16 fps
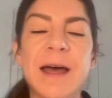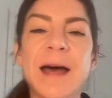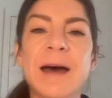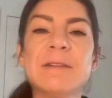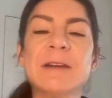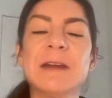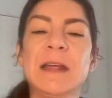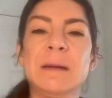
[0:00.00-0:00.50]

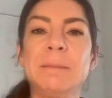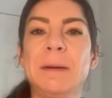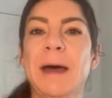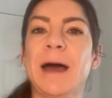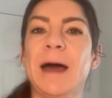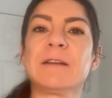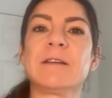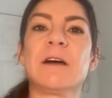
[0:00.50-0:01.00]
have an
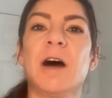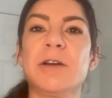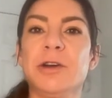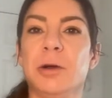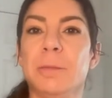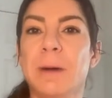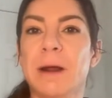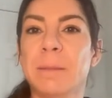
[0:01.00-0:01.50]
impact on
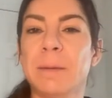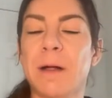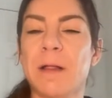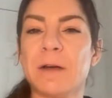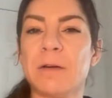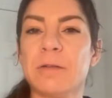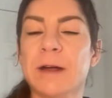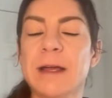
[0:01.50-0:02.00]
your
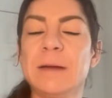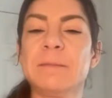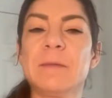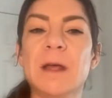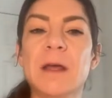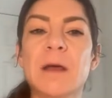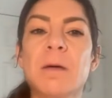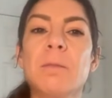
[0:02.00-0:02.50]
metabolic rate
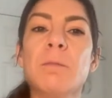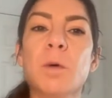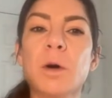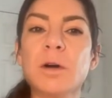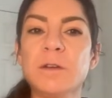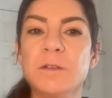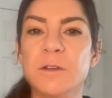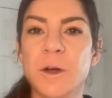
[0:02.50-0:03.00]

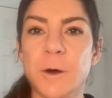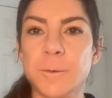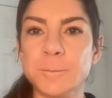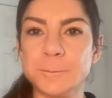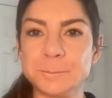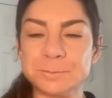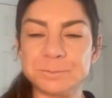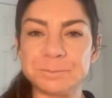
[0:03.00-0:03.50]
more
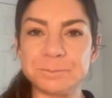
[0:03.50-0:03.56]
so